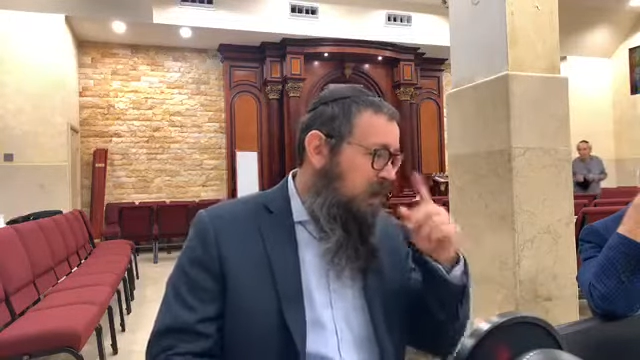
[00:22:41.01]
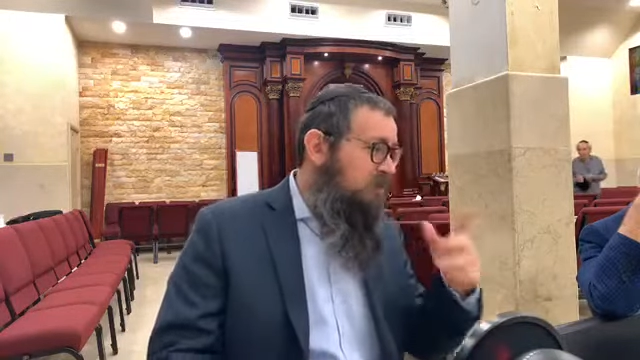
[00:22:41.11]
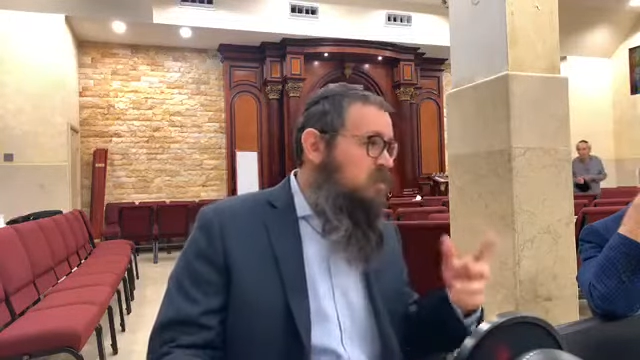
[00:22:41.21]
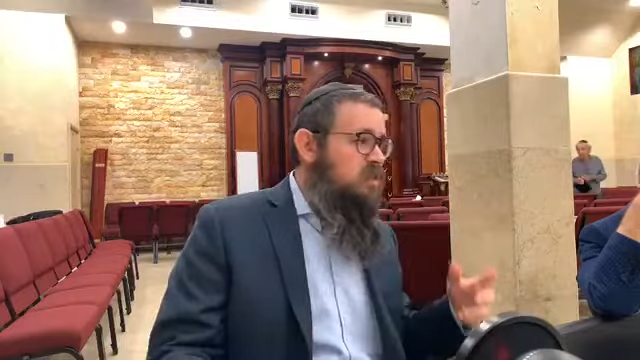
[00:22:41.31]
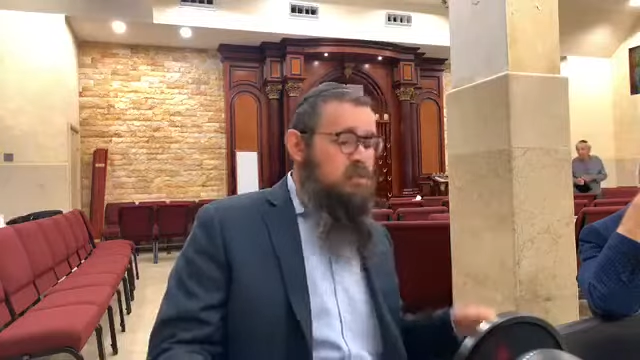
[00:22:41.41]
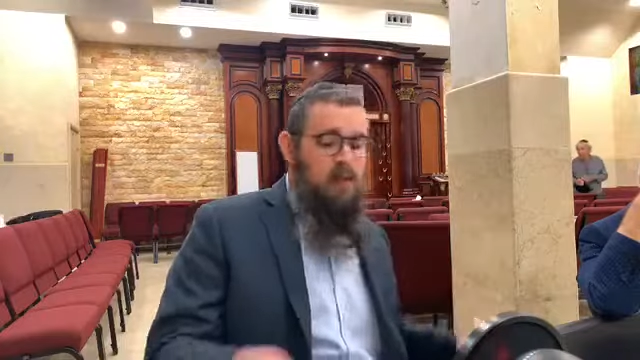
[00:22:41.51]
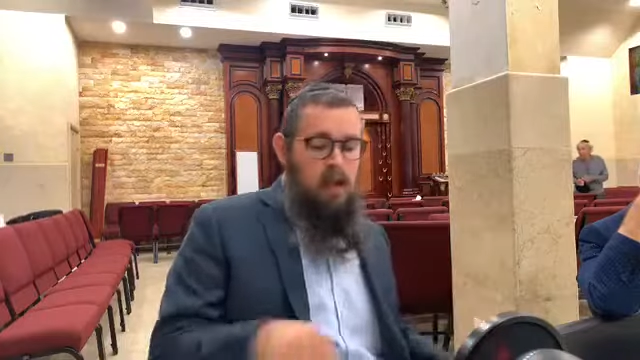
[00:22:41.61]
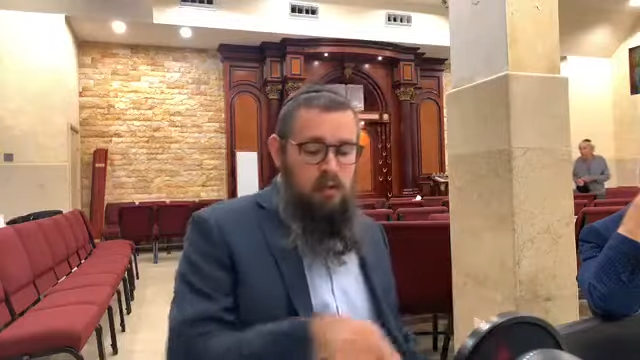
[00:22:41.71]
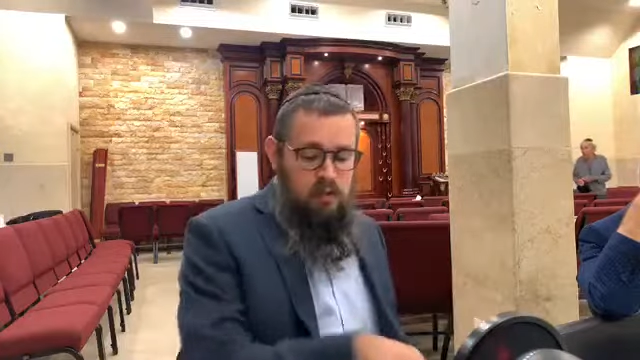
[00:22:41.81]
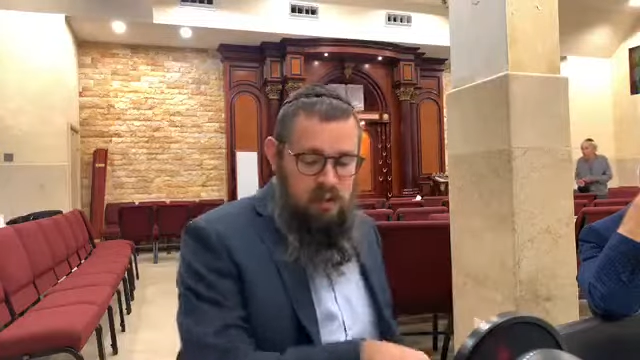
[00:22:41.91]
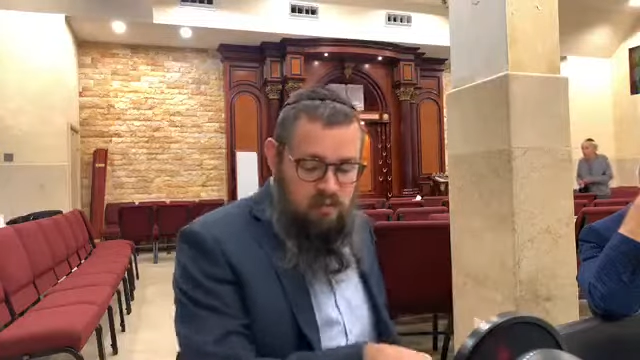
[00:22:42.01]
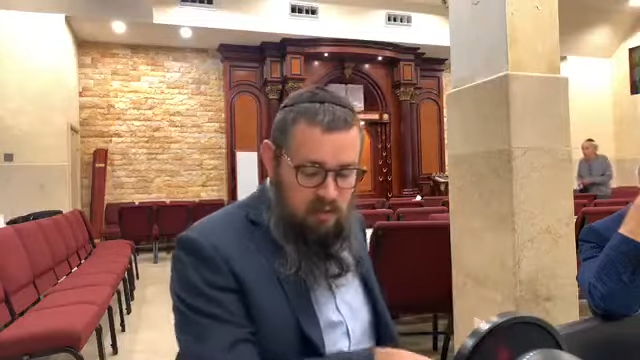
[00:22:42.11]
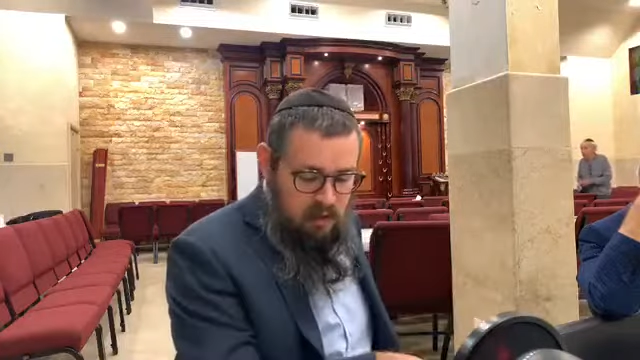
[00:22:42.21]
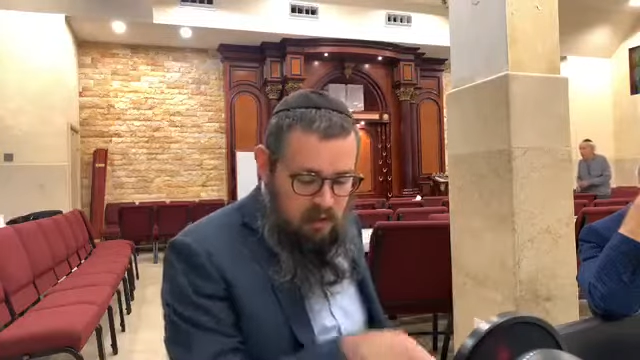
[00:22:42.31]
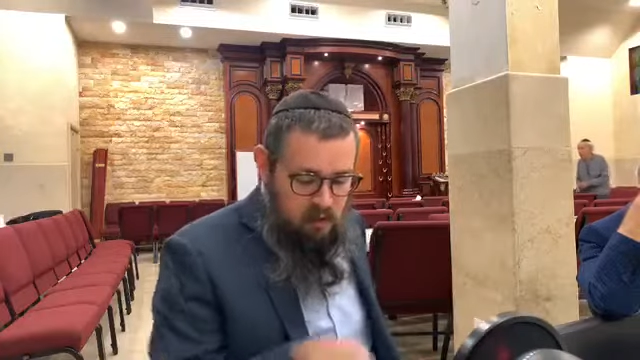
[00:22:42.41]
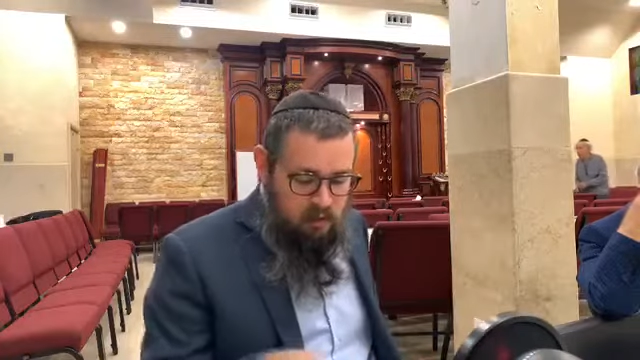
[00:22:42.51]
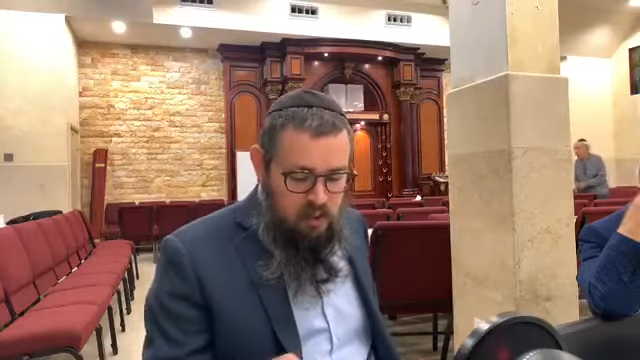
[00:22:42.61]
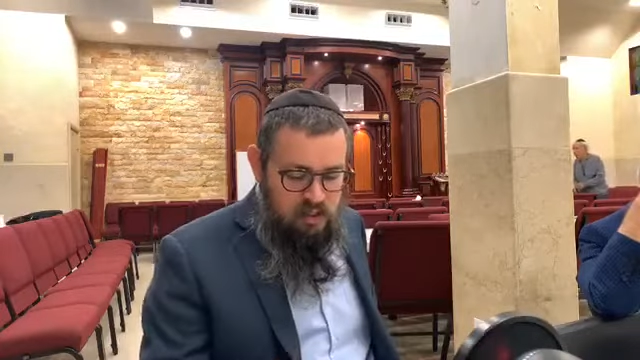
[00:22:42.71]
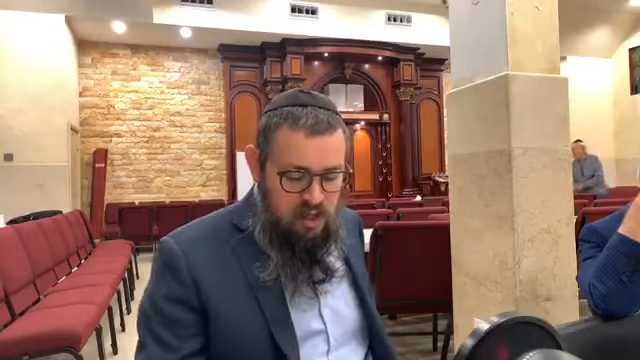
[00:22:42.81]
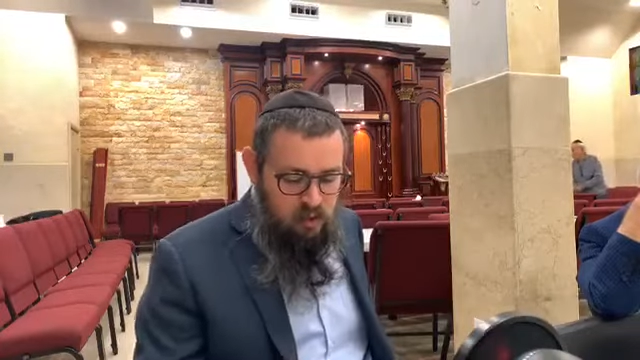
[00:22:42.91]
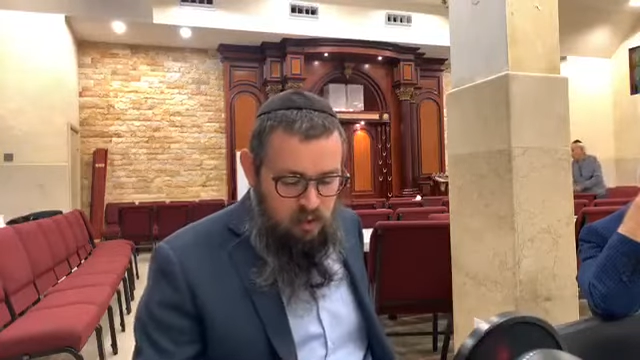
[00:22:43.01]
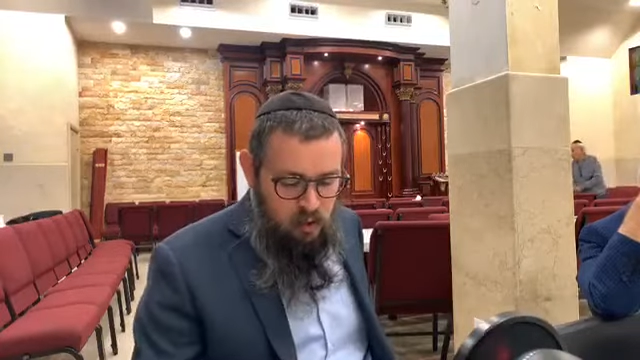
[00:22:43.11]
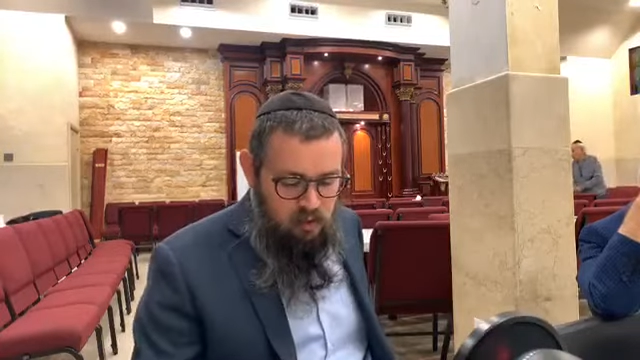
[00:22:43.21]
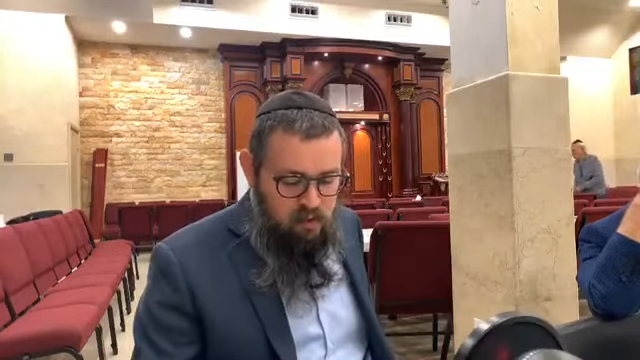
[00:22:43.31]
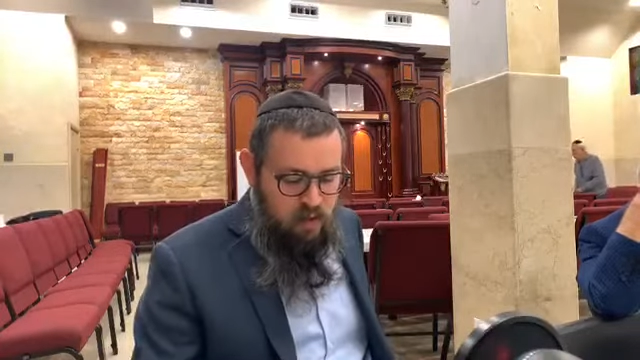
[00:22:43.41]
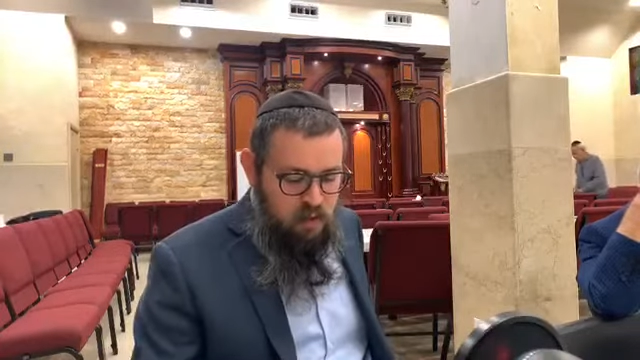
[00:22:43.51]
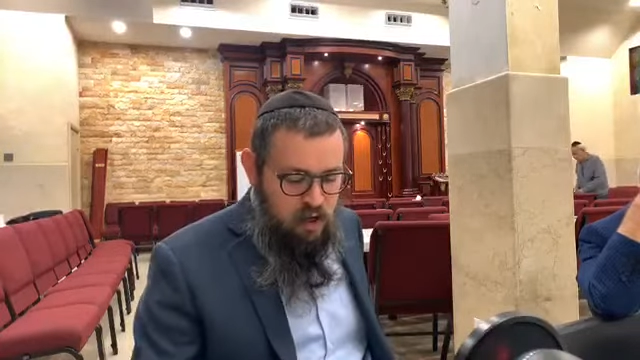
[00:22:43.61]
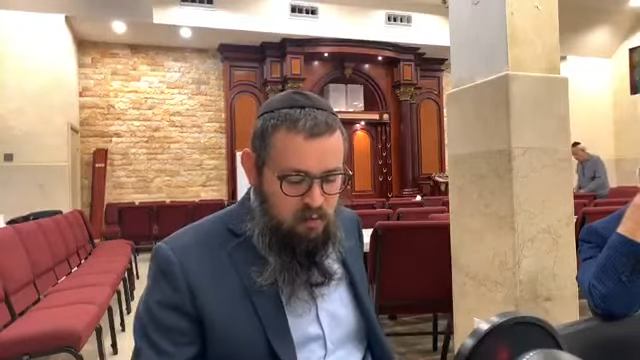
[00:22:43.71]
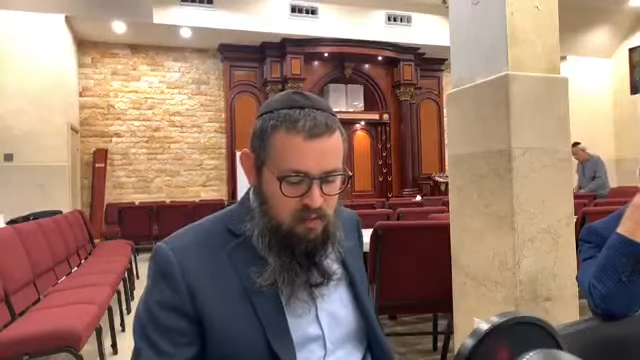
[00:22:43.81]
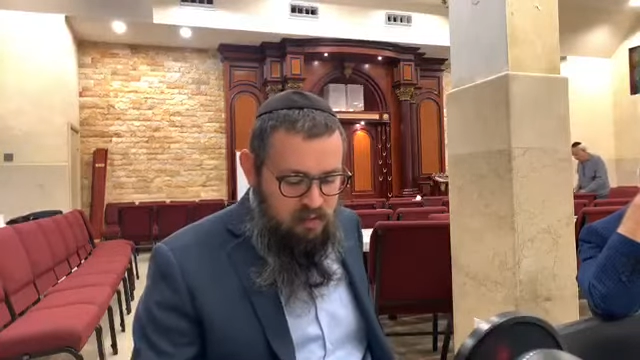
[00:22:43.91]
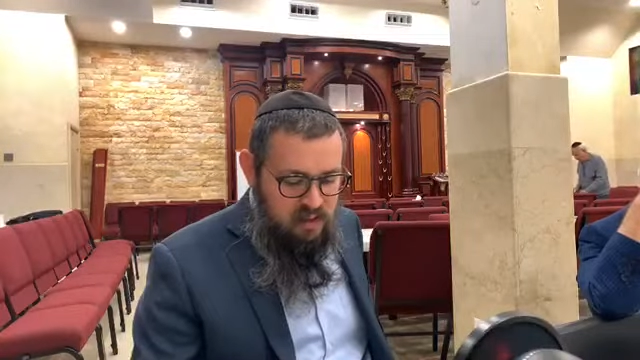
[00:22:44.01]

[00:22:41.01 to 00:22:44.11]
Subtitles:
Obviously, we just said, we quoted from the Baal Shem Tov,